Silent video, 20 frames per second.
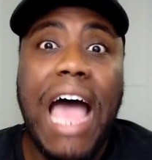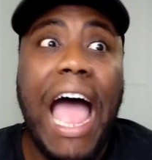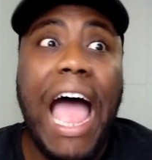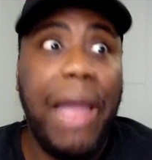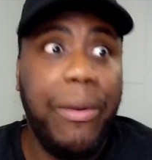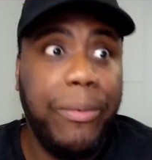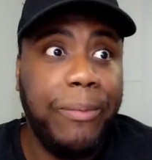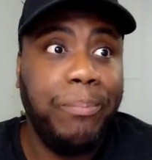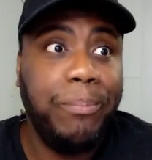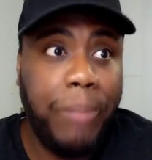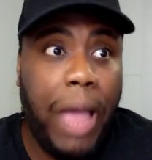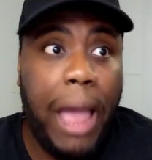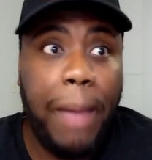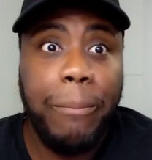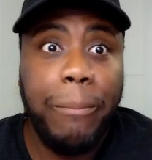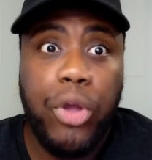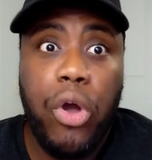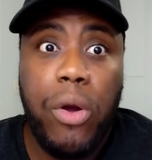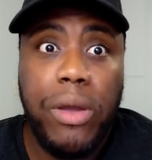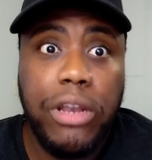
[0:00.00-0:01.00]
I'm
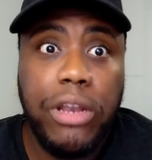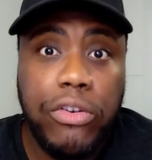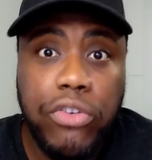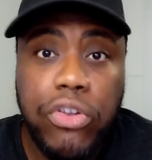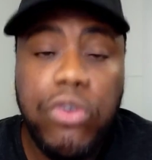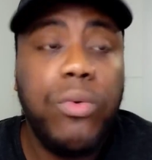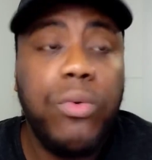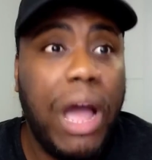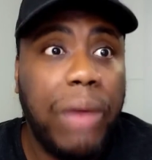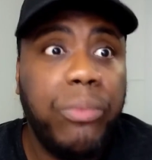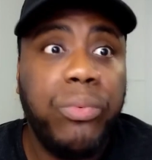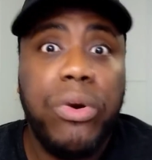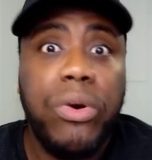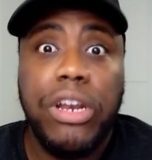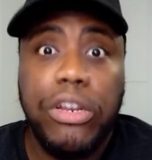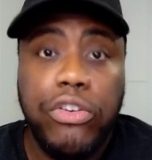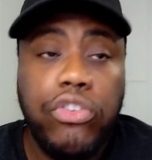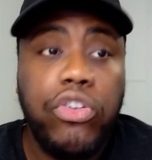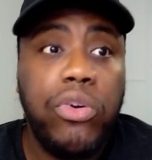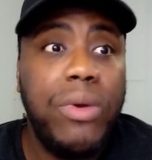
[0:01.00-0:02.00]
going to do. I
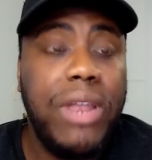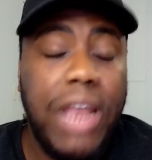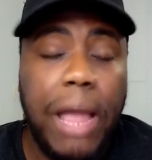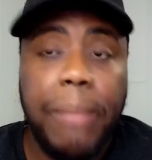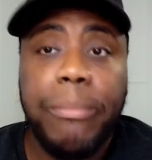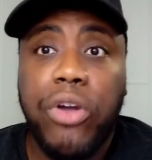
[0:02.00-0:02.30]
want to do it.